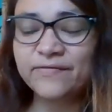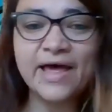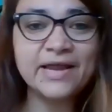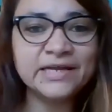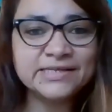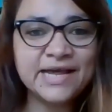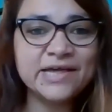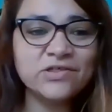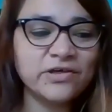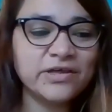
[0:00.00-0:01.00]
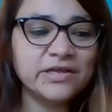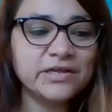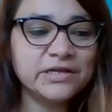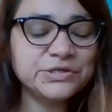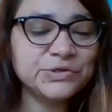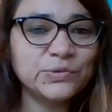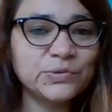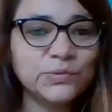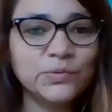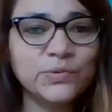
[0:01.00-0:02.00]
that intention to
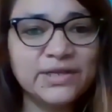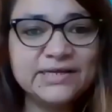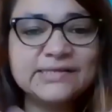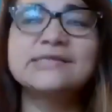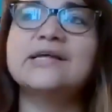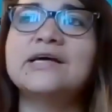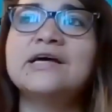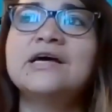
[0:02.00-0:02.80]
release the